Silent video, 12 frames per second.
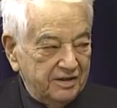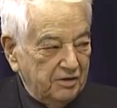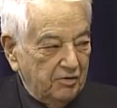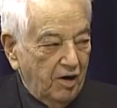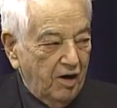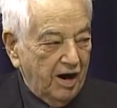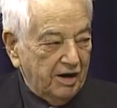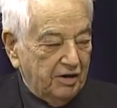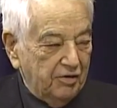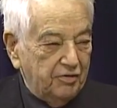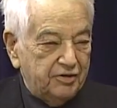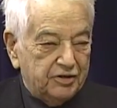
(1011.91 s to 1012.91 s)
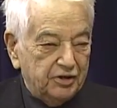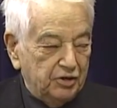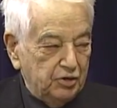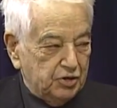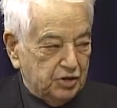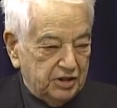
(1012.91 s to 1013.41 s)
to argue
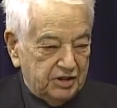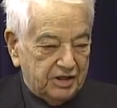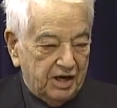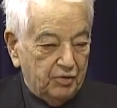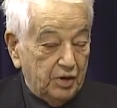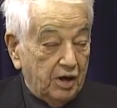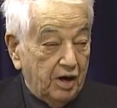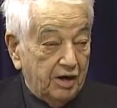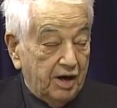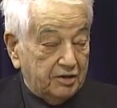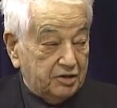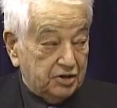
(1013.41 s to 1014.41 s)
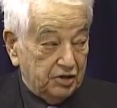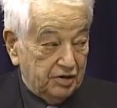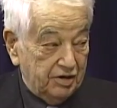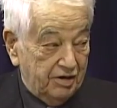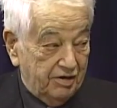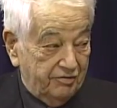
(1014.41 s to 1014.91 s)
solutions that we are not
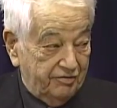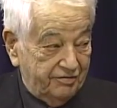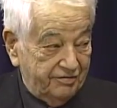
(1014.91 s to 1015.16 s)
certain of.